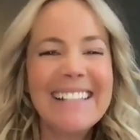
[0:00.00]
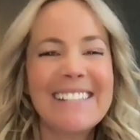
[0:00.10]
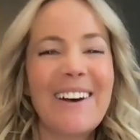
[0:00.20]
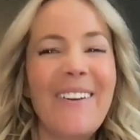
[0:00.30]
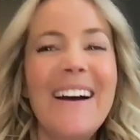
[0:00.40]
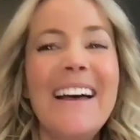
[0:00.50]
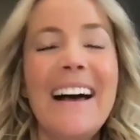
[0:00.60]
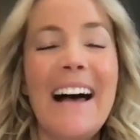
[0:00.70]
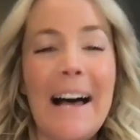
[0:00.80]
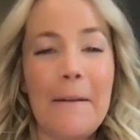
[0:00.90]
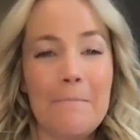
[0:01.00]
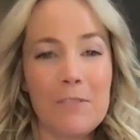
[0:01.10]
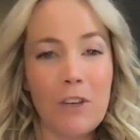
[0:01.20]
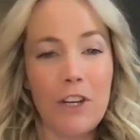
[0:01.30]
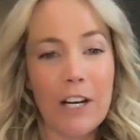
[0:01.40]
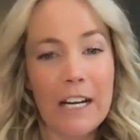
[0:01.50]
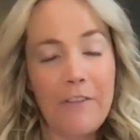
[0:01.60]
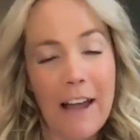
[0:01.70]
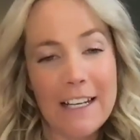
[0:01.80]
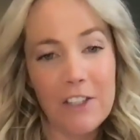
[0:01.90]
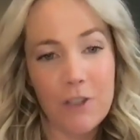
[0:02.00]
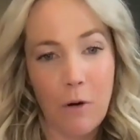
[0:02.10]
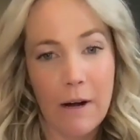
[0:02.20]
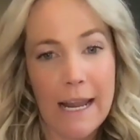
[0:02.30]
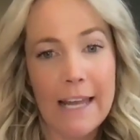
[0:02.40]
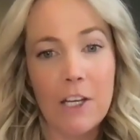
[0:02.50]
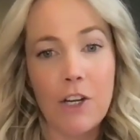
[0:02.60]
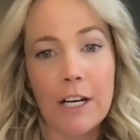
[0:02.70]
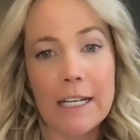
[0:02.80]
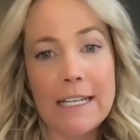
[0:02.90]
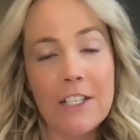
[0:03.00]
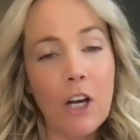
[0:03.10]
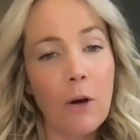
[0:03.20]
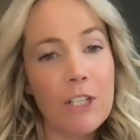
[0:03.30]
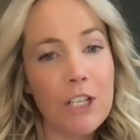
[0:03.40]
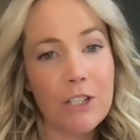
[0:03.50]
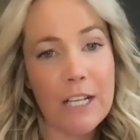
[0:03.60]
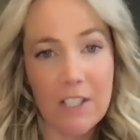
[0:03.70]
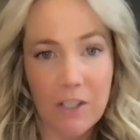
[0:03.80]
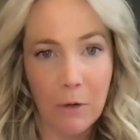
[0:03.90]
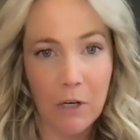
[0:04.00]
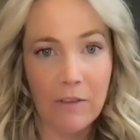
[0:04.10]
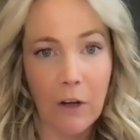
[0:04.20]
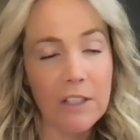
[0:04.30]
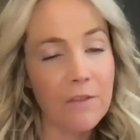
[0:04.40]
so so you're going to find a story, and you're going to need to go into your testimony vault.